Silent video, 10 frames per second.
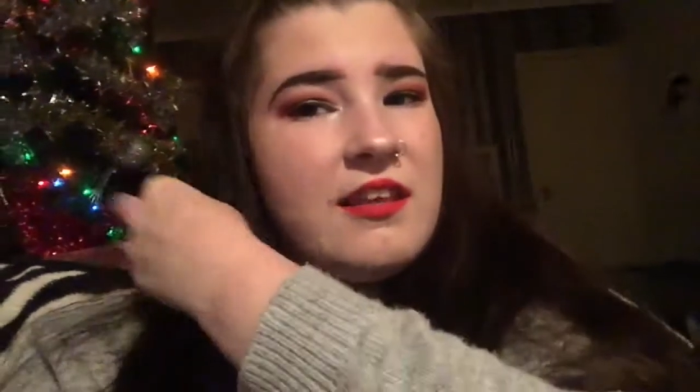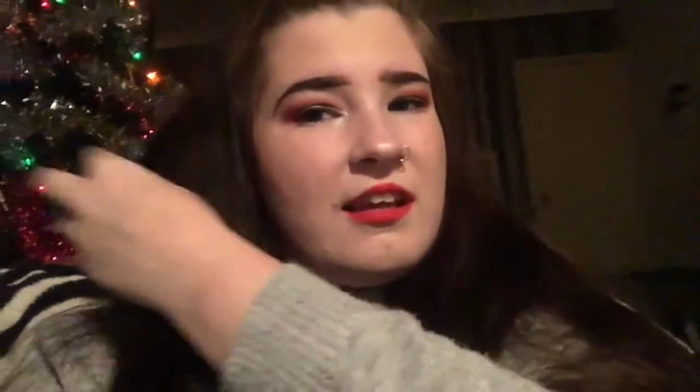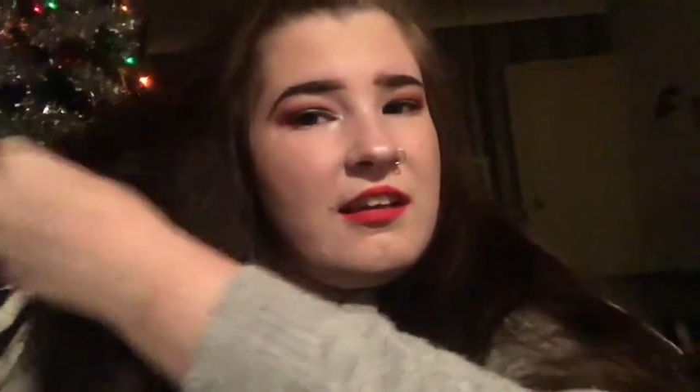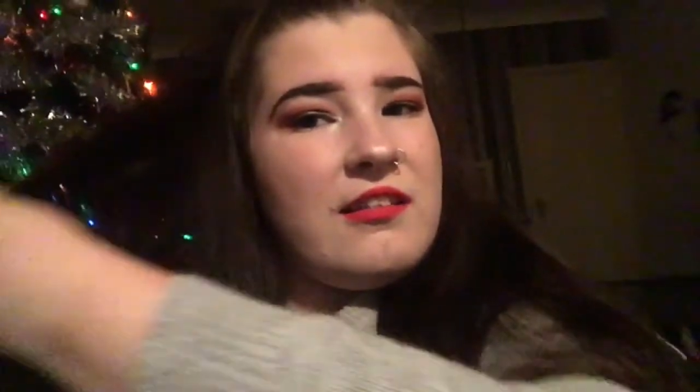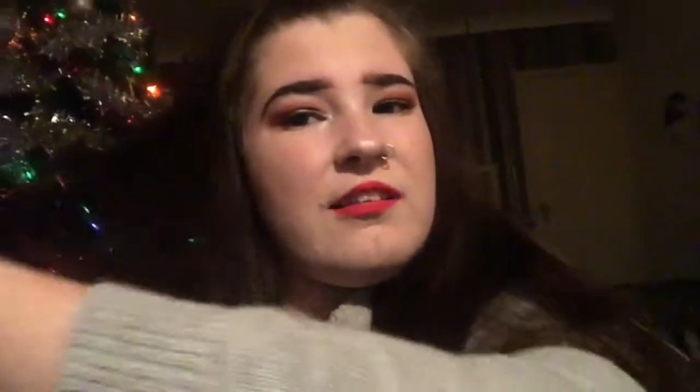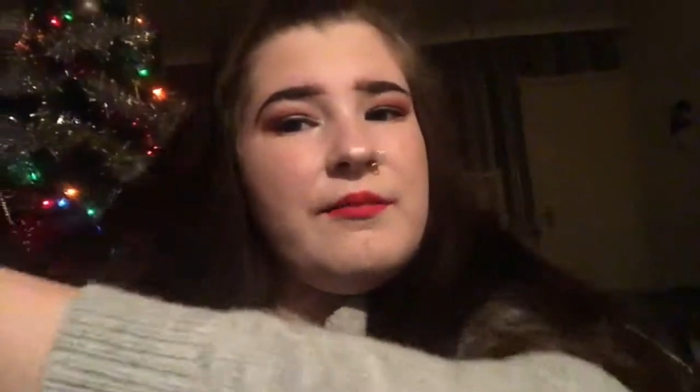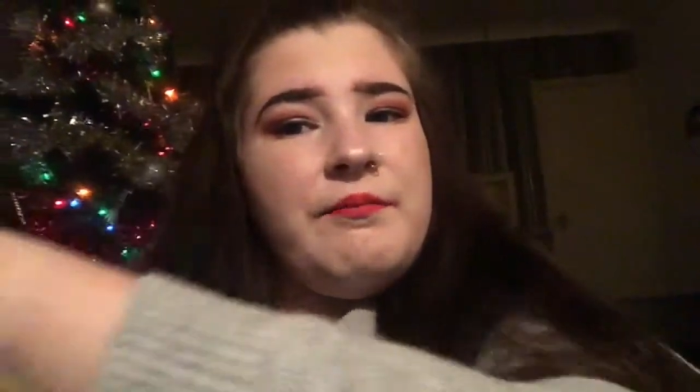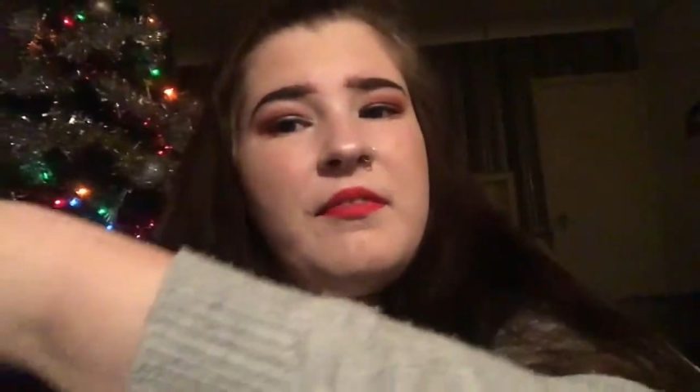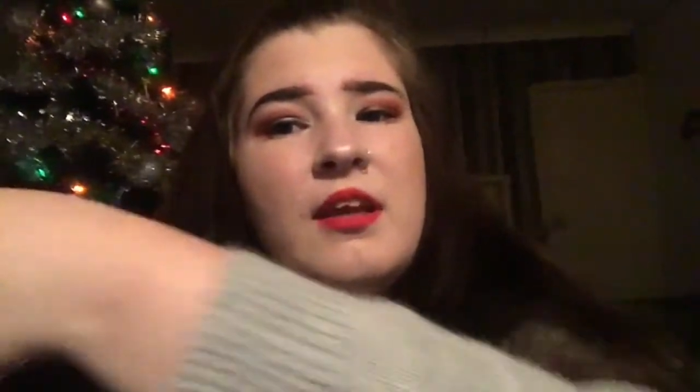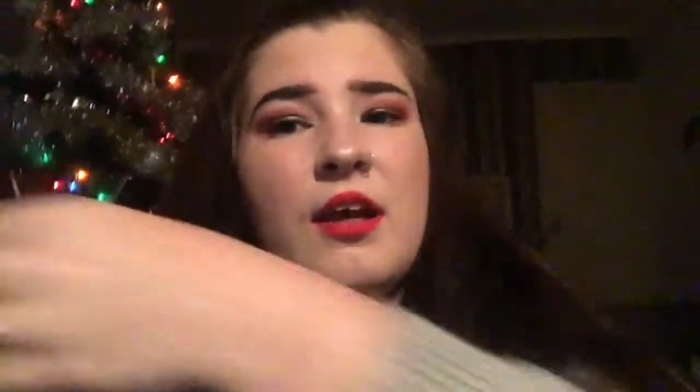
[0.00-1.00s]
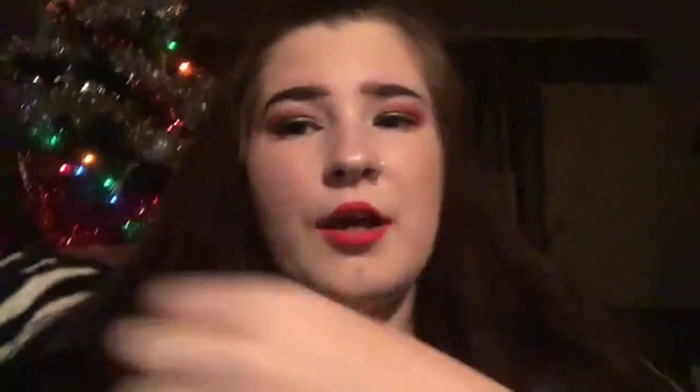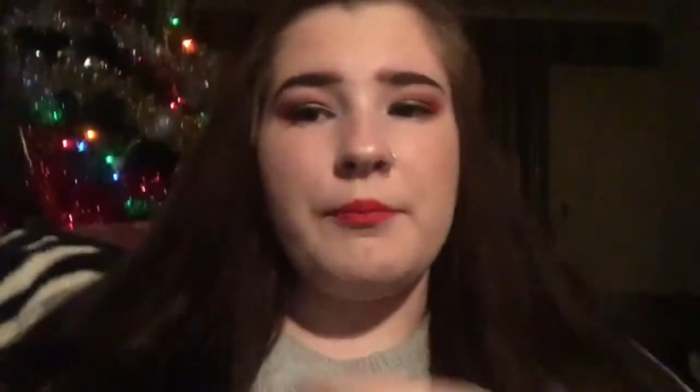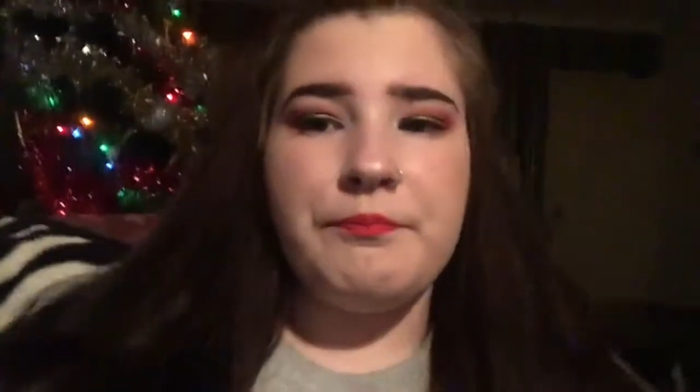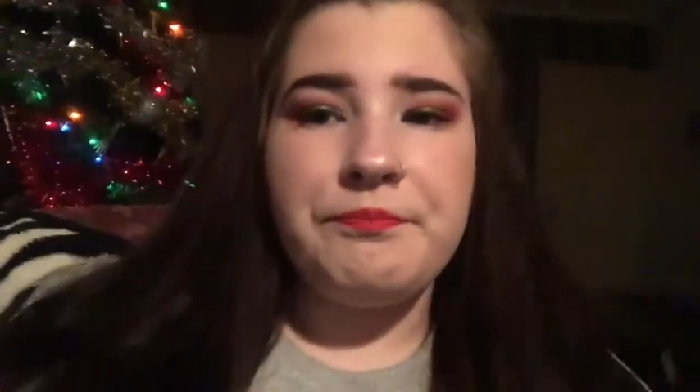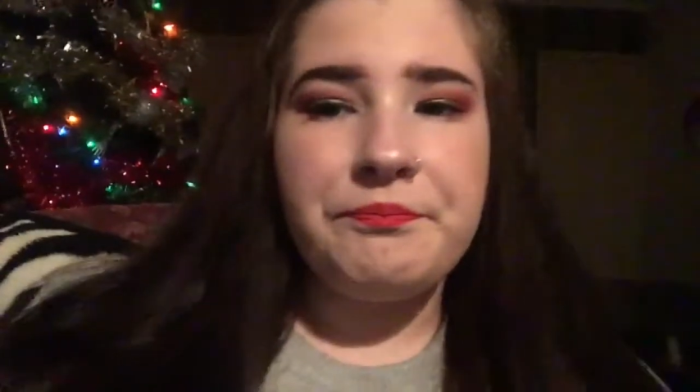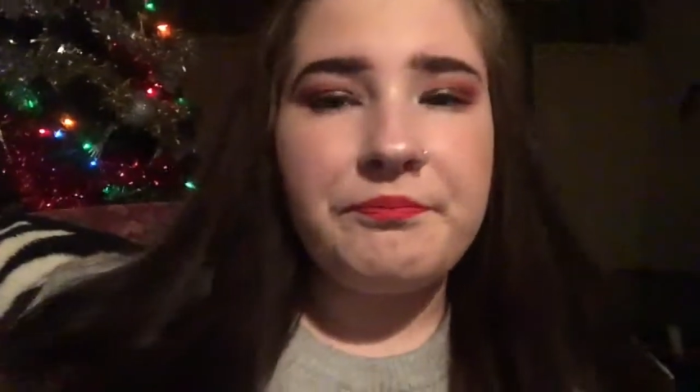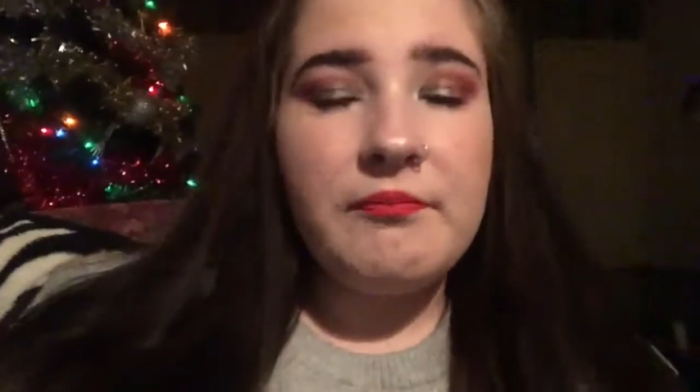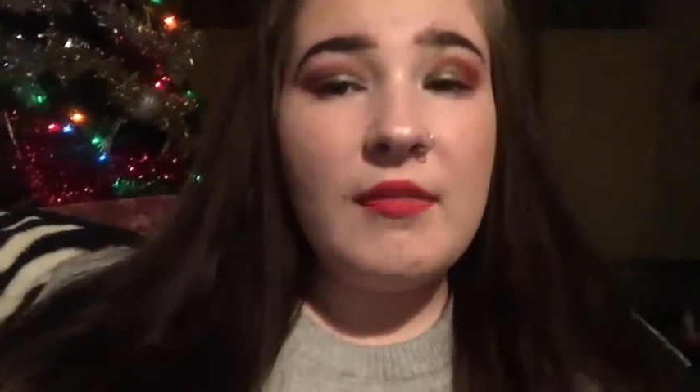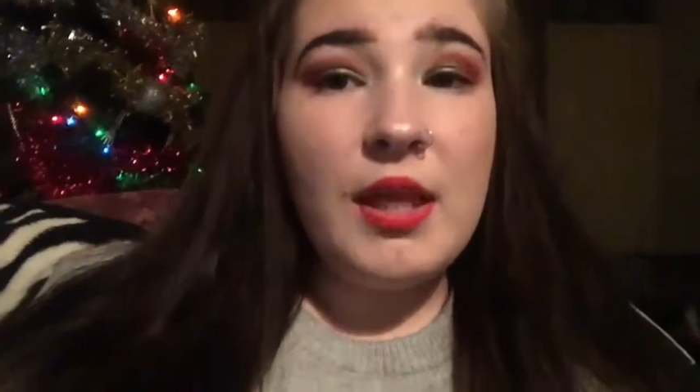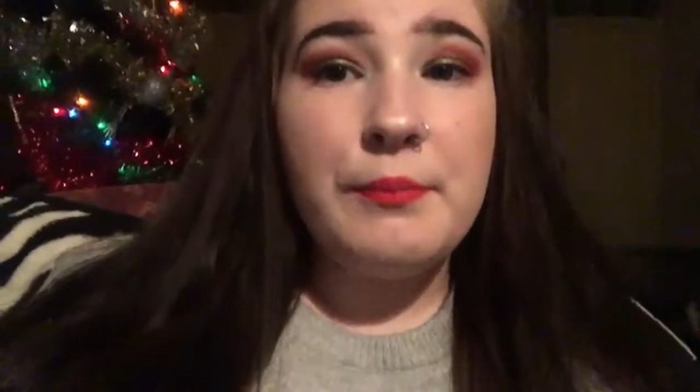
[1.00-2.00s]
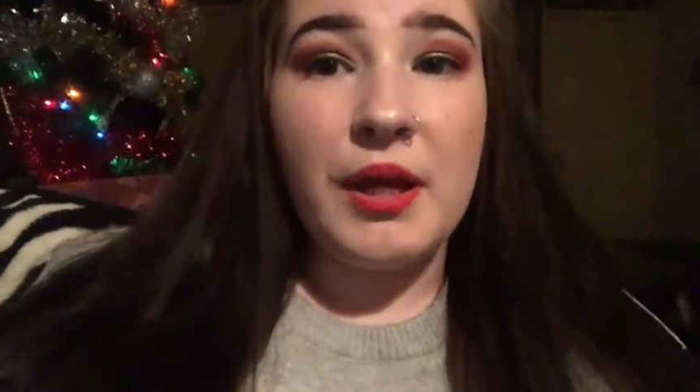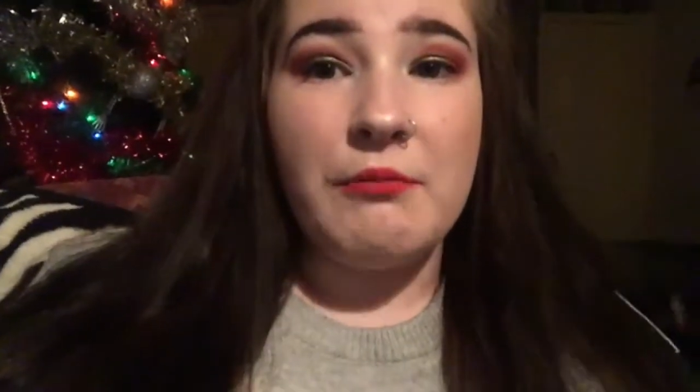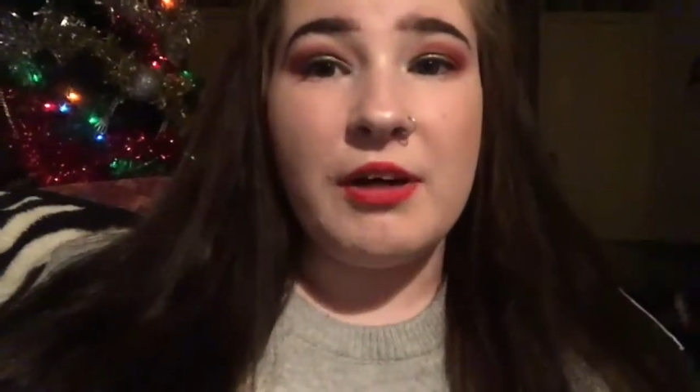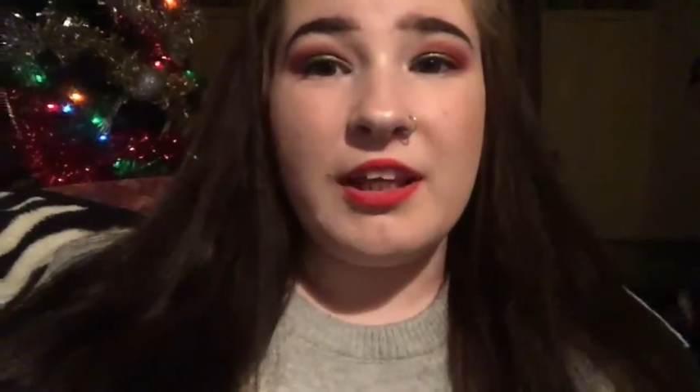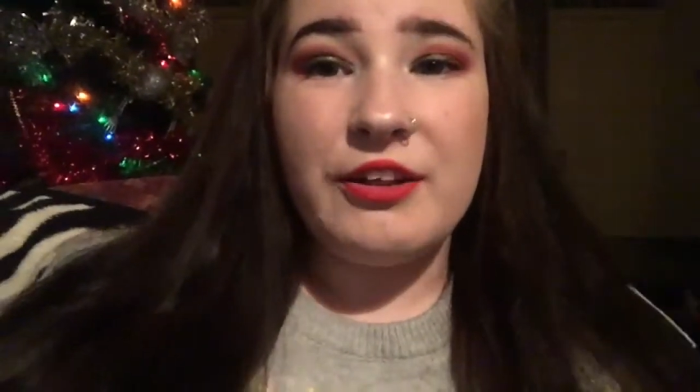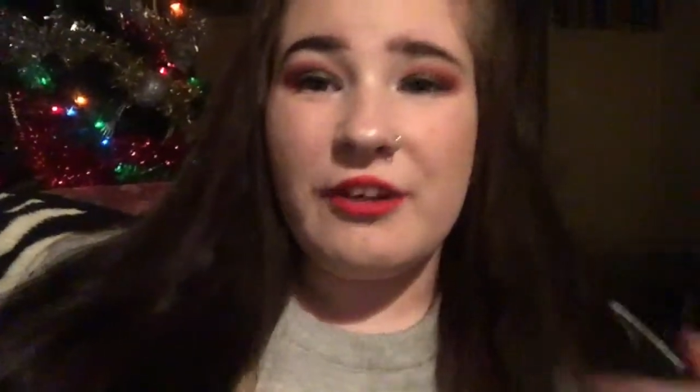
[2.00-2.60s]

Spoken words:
things. Yeah, I'm really